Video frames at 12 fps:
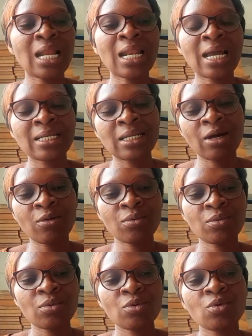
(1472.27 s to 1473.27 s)

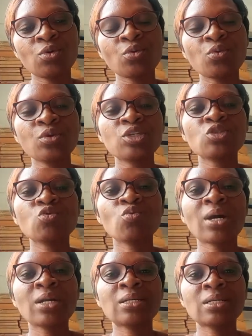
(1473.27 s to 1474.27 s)
many ones aligned
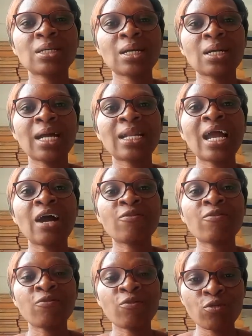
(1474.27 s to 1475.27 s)
down. Which
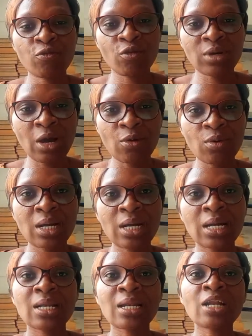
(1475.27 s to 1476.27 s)
one can I afford
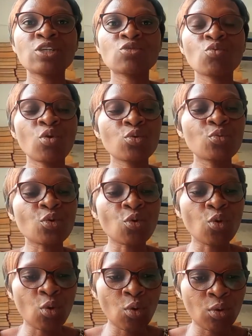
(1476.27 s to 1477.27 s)
for now? That is
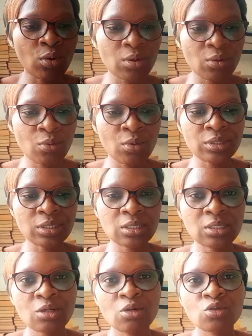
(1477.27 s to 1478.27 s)
what we call what
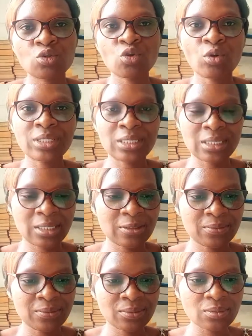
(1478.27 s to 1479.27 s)
choice.
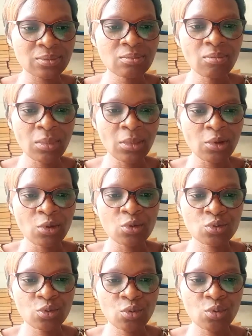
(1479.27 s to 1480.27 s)

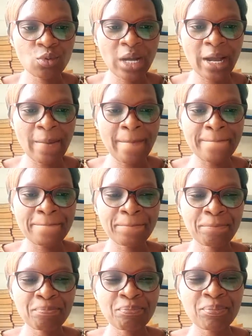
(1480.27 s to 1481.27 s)
So
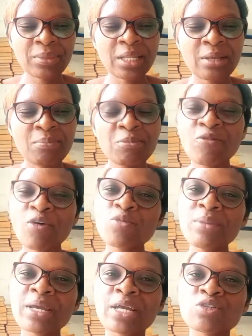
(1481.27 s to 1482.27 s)
before you make a
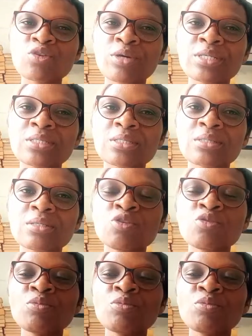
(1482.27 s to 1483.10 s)
choice, you'll be